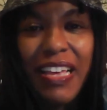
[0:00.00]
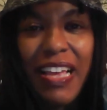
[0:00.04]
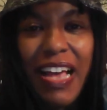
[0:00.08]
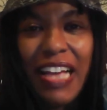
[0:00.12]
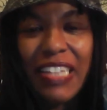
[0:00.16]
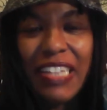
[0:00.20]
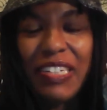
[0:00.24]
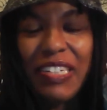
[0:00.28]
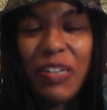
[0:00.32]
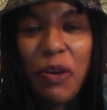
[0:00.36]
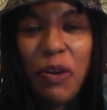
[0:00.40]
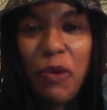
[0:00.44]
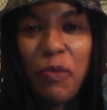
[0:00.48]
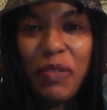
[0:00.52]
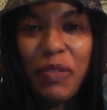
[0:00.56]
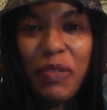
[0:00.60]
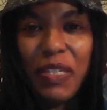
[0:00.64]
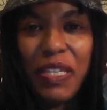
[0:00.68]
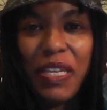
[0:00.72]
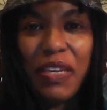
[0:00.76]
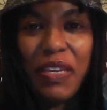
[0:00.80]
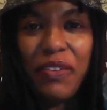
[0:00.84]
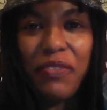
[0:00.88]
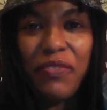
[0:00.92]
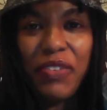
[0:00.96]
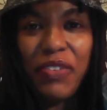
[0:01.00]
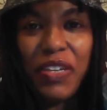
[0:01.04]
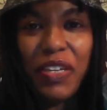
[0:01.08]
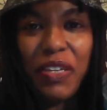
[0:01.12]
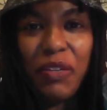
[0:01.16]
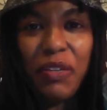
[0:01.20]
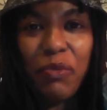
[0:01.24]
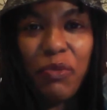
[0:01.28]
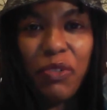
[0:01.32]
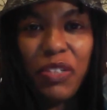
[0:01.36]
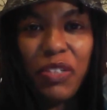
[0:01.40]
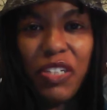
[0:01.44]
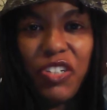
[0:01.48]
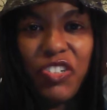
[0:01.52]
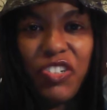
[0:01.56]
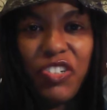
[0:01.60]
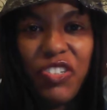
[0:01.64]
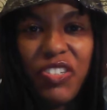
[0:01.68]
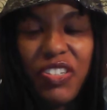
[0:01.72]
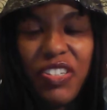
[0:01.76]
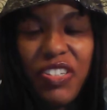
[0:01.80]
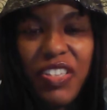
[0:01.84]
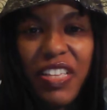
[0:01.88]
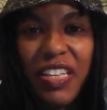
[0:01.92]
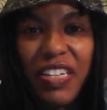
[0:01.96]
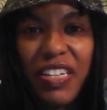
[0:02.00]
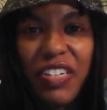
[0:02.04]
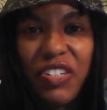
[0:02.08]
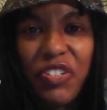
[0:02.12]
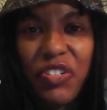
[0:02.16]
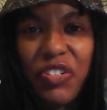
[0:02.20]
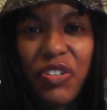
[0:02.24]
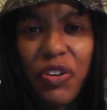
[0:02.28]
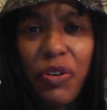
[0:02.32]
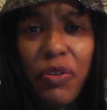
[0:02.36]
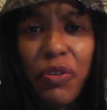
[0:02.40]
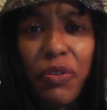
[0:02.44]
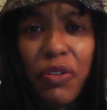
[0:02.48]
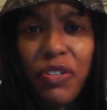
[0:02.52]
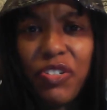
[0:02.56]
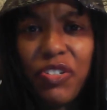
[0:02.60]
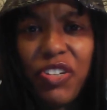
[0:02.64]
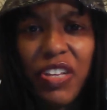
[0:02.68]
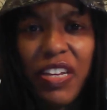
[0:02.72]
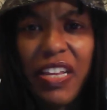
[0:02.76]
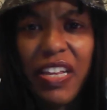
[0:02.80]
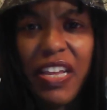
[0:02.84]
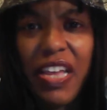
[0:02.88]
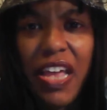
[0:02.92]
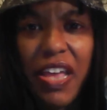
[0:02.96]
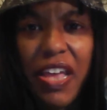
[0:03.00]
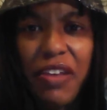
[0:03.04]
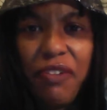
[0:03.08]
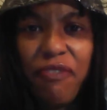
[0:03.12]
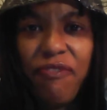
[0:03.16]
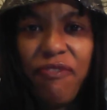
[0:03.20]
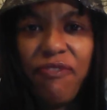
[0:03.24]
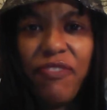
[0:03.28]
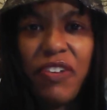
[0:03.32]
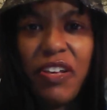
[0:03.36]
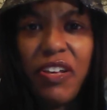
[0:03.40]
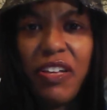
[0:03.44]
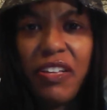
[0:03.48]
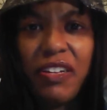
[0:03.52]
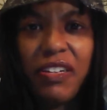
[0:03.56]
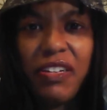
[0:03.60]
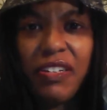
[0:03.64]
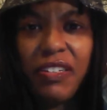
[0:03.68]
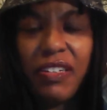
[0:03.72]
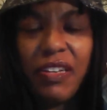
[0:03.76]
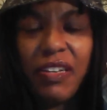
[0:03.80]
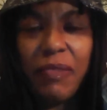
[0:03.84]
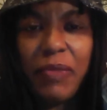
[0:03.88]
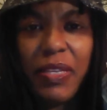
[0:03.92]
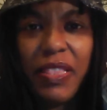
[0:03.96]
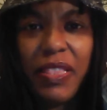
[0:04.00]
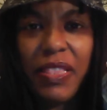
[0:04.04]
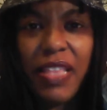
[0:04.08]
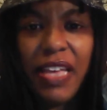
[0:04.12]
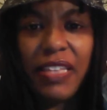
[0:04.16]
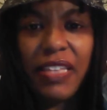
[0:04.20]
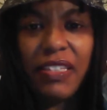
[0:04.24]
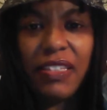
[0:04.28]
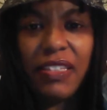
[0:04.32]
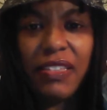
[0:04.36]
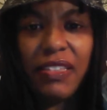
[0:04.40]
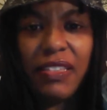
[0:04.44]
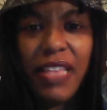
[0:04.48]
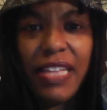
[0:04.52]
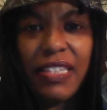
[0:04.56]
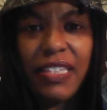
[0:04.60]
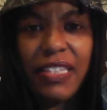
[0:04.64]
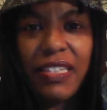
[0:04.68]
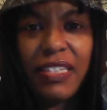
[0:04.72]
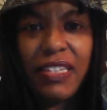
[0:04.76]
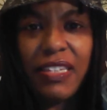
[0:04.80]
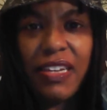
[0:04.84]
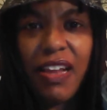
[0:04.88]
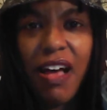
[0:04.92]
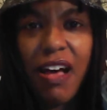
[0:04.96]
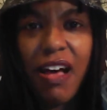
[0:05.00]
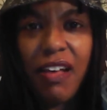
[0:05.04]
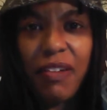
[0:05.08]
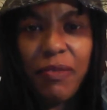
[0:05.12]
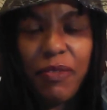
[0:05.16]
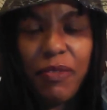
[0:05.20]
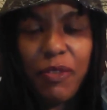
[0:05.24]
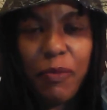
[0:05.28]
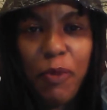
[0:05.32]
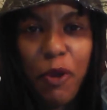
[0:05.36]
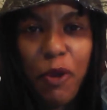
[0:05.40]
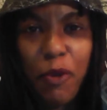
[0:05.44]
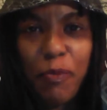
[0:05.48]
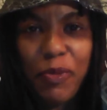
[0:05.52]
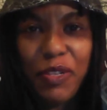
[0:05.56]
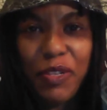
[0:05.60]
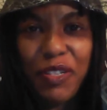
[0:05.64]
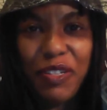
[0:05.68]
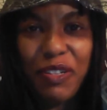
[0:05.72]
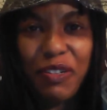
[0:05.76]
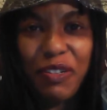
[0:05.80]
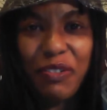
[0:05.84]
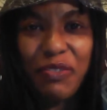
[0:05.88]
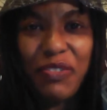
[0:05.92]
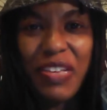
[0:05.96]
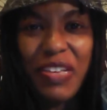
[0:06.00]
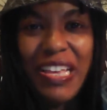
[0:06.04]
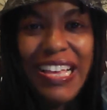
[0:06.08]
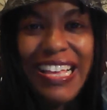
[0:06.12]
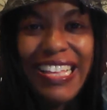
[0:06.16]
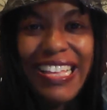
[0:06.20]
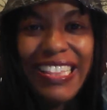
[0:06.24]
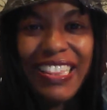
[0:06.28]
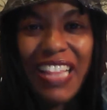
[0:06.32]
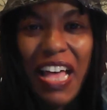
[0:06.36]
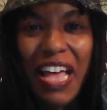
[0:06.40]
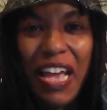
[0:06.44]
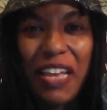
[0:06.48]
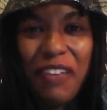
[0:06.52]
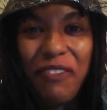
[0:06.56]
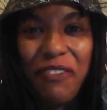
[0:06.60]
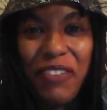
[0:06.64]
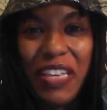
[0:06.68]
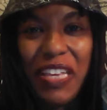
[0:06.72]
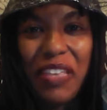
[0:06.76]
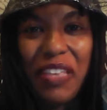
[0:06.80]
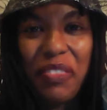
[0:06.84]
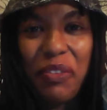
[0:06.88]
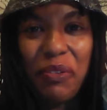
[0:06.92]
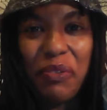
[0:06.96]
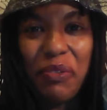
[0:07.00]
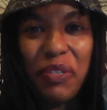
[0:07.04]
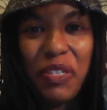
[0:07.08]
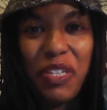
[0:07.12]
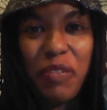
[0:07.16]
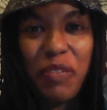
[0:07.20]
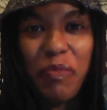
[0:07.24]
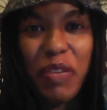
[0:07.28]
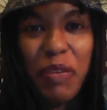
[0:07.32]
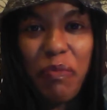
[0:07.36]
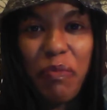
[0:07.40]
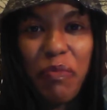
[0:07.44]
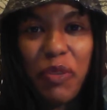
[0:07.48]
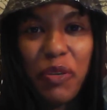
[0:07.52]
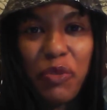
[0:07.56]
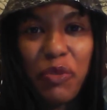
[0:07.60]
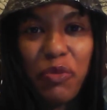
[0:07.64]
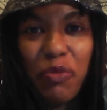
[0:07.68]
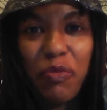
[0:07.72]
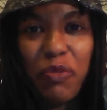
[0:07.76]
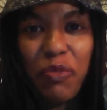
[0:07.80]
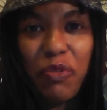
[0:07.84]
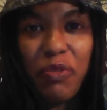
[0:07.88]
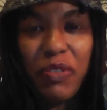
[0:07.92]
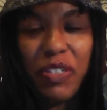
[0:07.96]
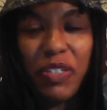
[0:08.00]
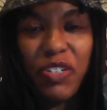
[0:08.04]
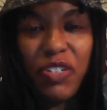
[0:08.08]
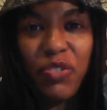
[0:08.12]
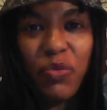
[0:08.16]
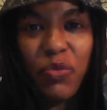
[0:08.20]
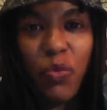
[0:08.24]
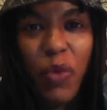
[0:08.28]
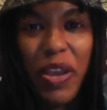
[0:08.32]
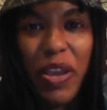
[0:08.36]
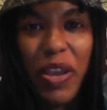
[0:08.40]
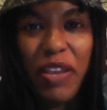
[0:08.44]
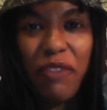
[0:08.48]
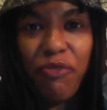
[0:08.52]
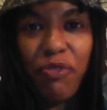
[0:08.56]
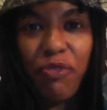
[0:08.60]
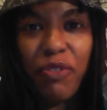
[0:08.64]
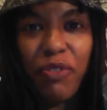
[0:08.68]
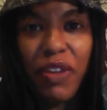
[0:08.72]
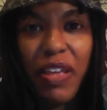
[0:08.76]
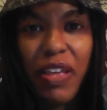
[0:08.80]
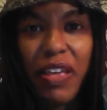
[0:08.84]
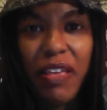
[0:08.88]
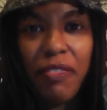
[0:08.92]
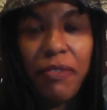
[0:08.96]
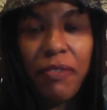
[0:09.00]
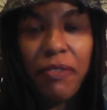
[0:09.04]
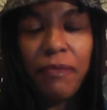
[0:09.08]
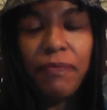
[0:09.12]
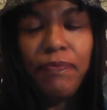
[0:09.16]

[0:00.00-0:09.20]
I don't believe in religions that discourage any kind of fun. I mean, that's not the purpose of life either, is to be miserable and just wait for death.